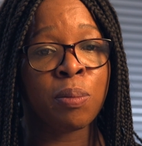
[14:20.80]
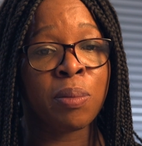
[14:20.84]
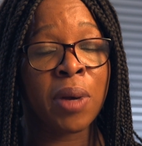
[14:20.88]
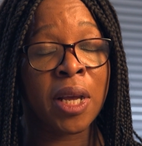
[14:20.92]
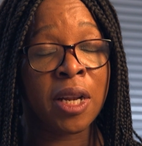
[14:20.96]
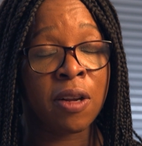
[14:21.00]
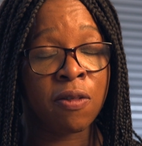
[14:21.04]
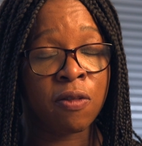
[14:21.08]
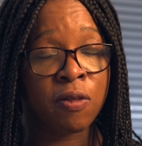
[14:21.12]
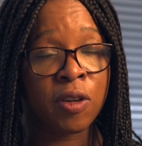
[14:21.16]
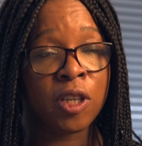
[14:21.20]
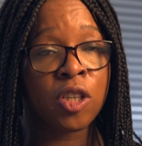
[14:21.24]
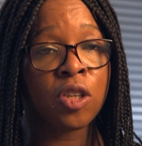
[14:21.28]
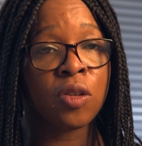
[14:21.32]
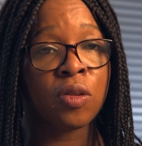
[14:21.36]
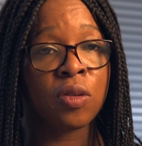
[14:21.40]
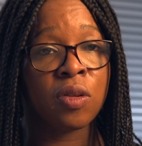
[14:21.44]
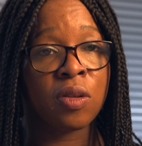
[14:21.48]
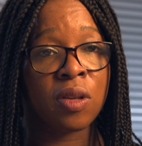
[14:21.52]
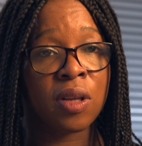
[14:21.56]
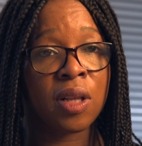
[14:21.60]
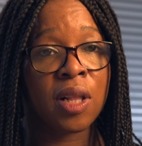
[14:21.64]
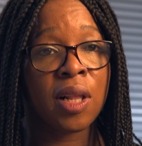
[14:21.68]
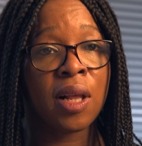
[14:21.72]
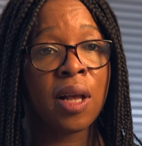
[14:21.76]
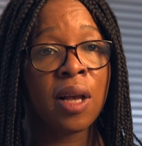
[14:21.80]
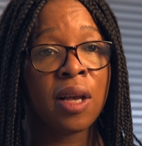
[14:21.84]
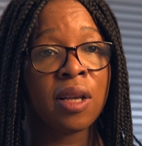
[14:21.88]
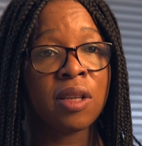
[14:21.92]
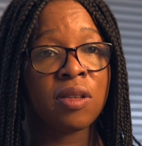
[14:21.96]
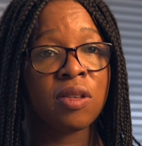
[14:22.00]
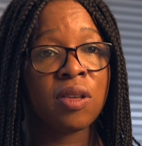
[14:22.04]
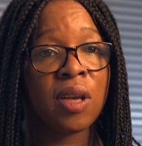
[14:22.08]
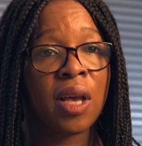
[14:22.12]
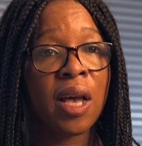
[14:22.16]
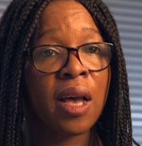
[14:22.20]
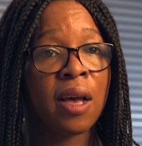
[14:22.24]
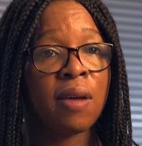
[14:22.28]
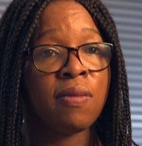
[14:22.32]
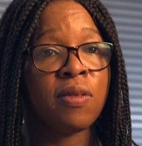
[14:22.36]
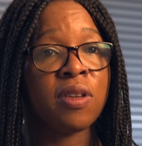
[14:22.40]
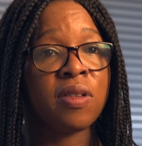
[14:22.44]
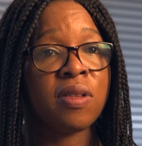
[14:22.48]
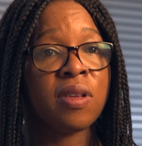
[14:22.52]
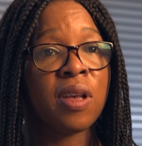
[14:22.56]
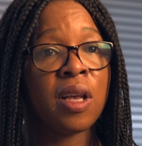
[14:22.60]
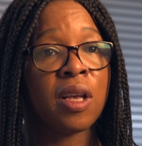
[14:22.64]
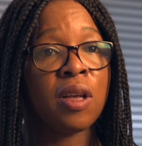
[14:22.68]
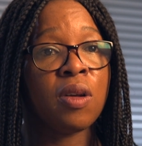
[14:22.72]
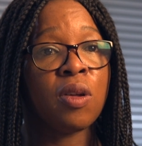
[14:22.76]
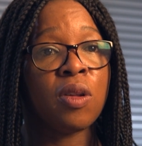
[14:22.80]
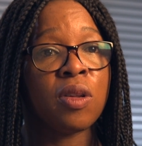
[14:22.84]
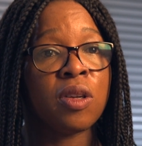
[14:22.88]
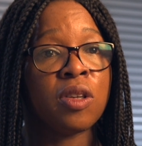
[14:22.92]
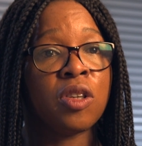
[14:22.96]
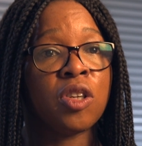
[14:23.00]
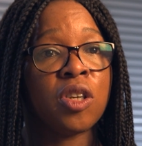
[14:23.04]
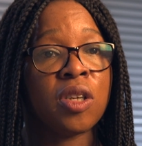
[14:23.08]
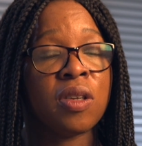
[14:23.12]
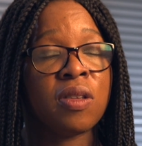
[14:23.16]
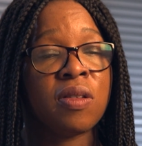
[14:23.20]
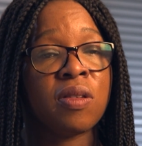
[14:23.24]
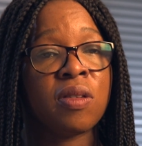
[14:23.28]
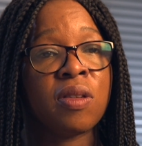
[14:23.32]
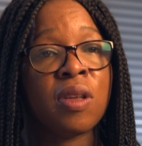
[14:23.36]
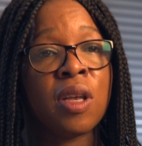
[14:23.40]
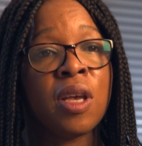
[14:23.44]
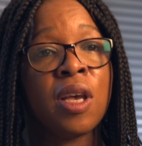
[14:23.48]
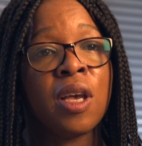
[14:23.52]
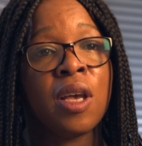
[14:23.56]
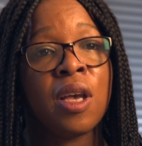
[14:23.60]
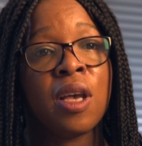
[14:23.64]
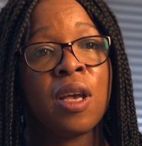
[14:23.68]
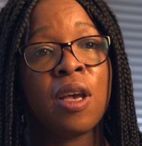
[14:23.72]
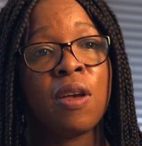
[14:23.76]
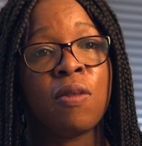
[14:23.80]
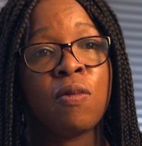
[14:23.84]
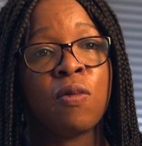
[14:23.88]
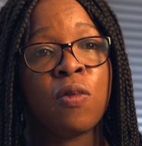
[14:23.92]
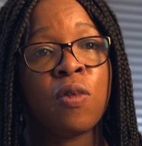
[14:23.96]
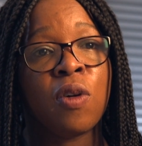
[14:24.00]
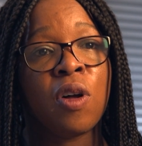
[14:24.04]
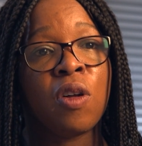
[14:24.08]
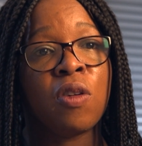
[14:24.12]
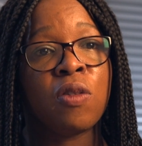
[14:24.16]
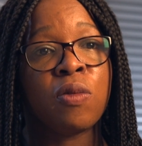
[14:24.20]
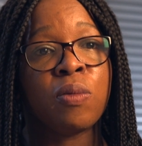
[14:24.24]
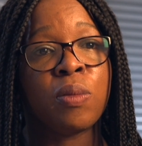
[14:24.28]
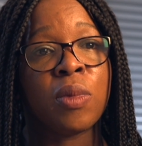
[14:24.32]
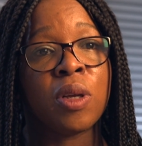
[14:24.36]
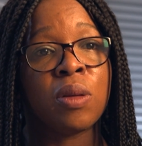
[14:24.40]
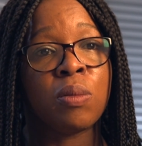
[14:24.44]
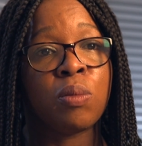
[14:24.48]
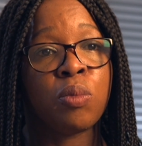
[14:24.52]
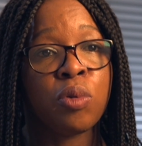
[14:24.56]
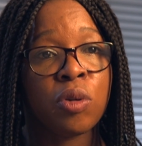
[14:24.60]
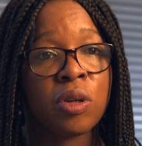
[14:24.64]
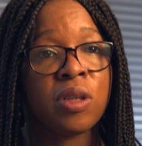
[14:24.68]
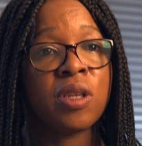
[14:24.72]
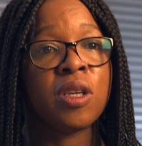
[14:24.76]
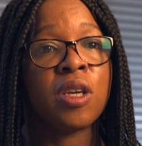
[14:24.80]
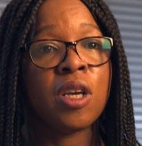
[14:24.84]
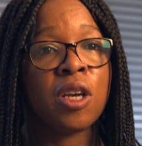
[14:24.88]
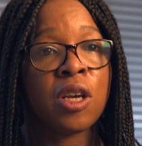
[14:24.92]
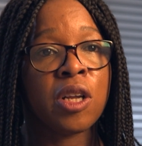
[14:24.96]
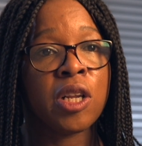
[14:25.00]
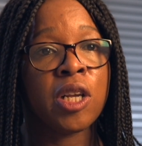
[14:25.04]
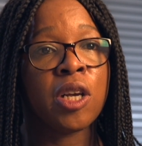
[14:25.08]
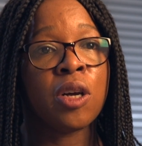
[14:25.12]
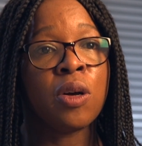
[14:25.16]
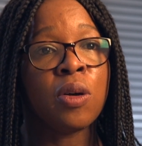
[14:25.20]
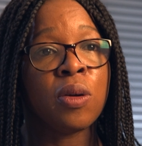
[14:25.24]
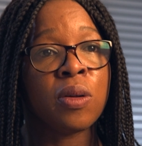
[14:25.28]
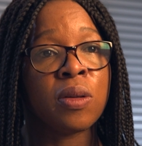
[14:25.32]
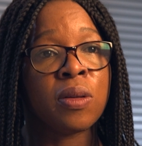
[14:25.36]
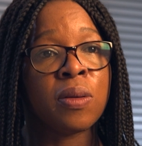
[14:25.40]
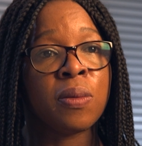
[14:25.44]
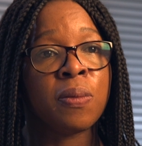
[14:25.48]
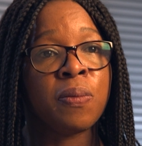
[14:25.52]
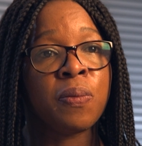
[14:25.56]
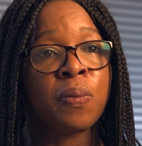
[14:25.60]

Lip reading: beneficial to the client to have a psychologist involvement pretty early on.